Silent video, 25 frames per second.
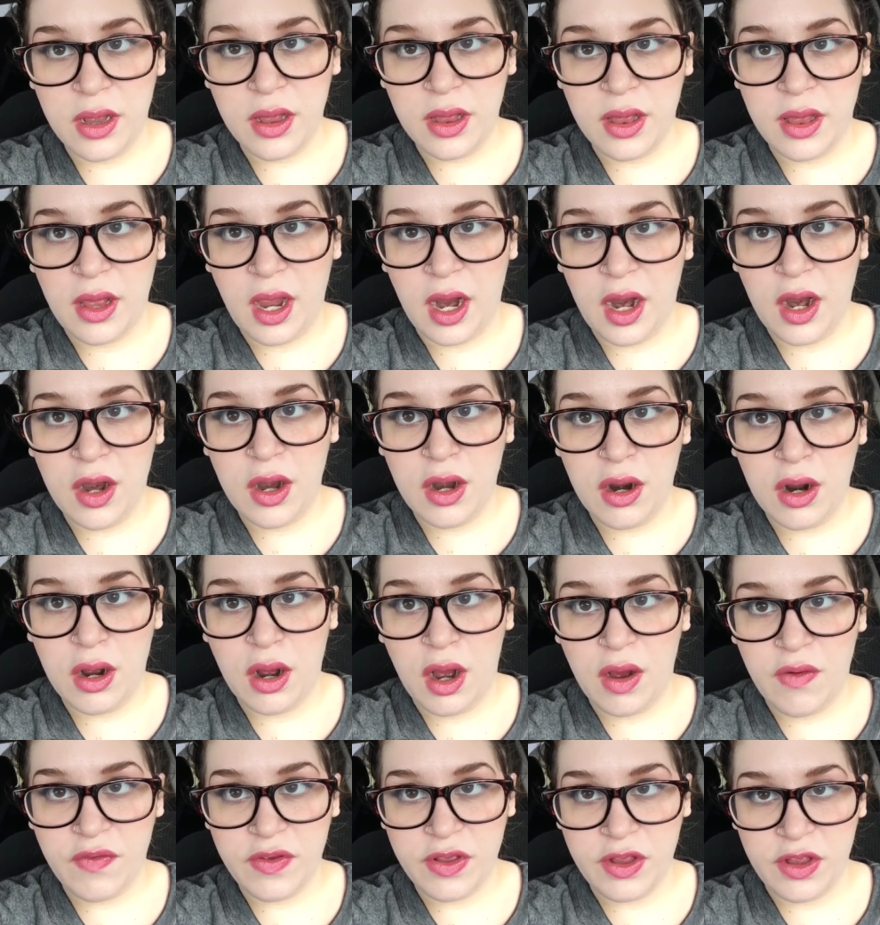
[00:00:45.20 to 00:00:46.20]
their
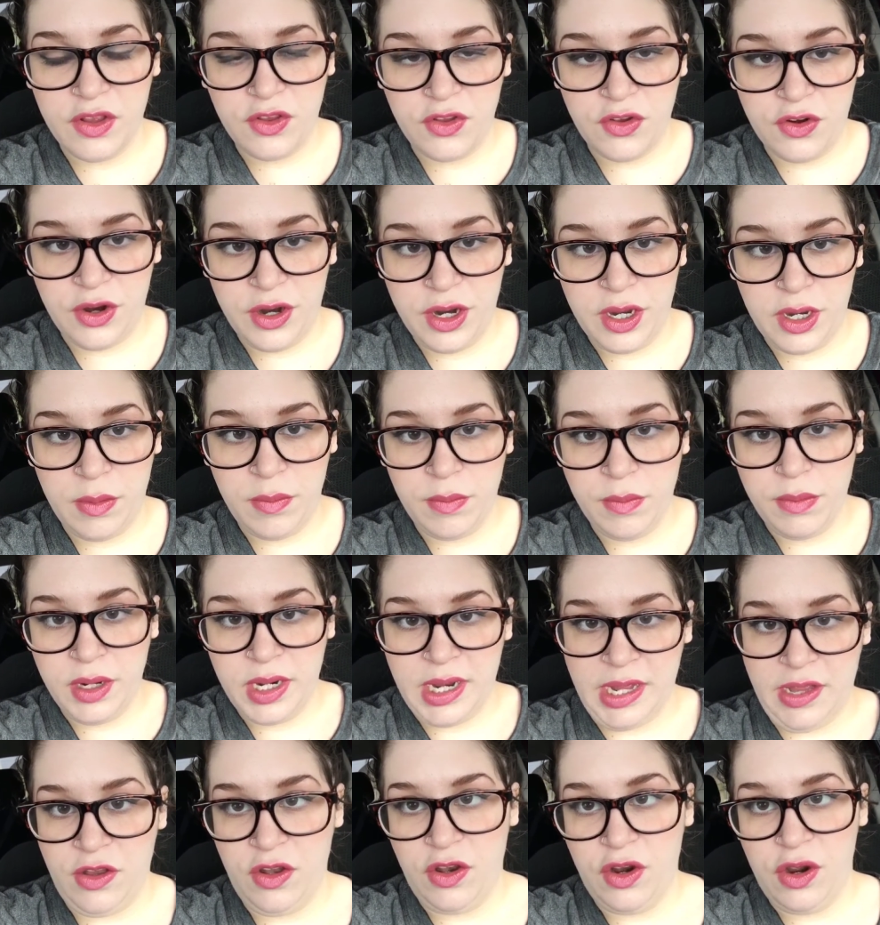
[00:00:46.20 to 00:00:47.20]
offices are in
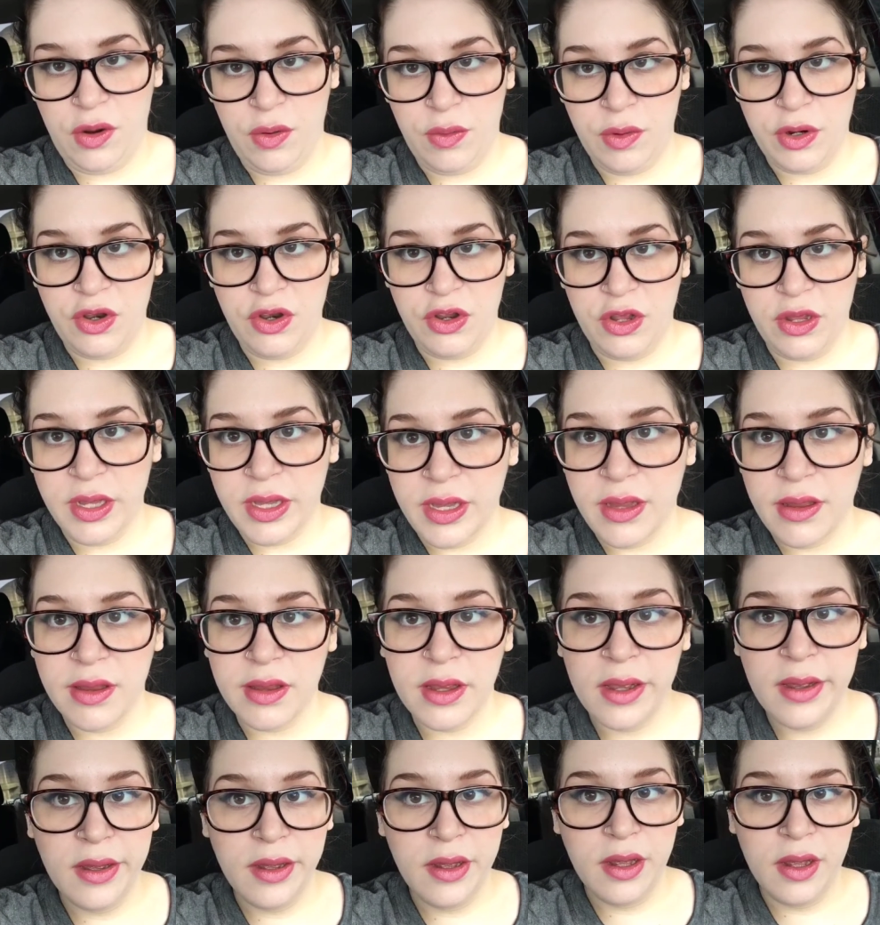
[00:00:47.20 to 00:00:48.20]
Modesto, which
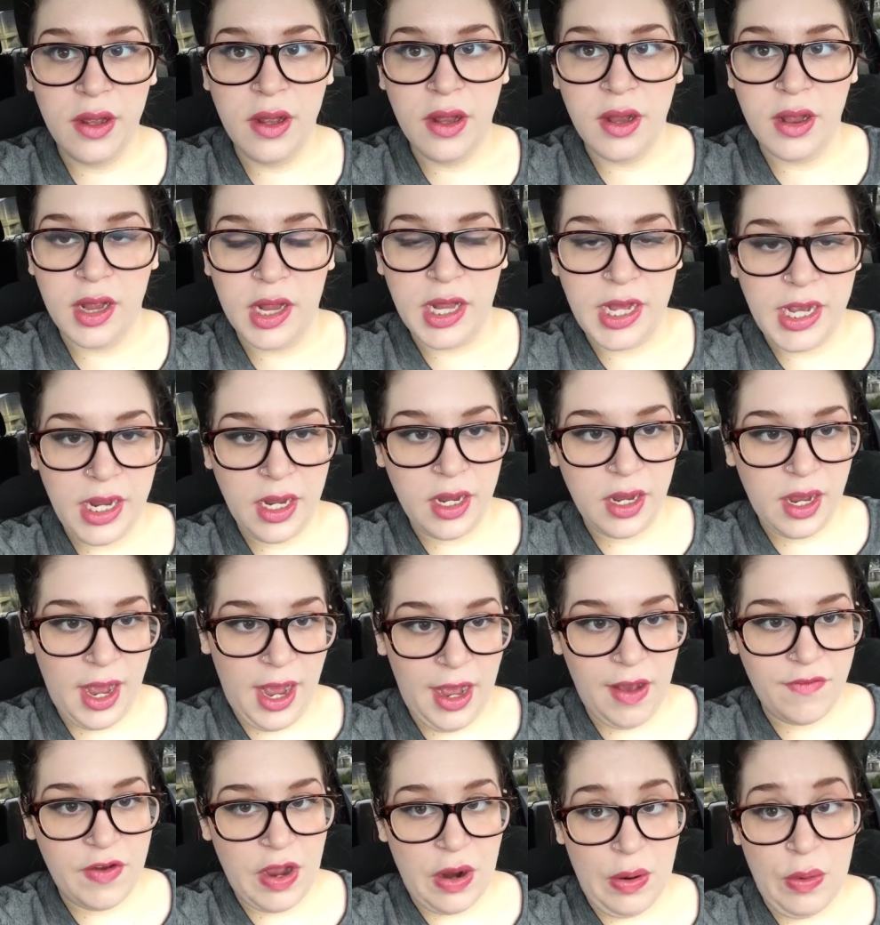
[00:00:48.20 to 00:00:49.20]
is like a
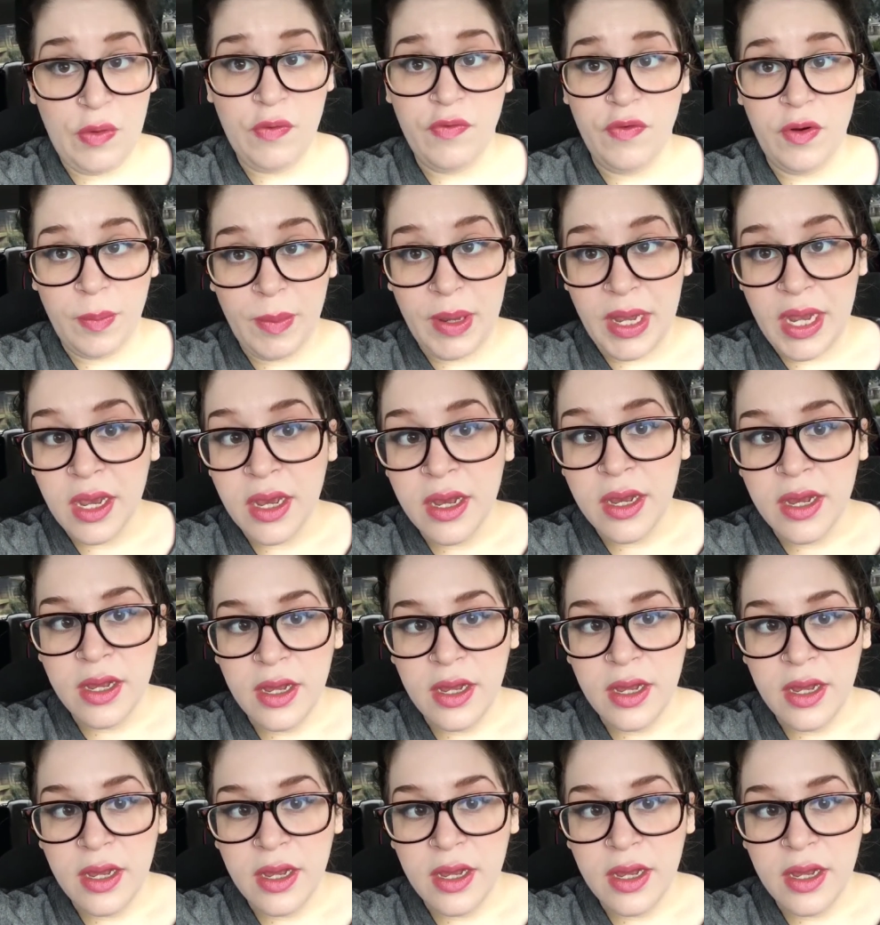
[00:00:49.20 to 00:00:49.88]
half hour from me.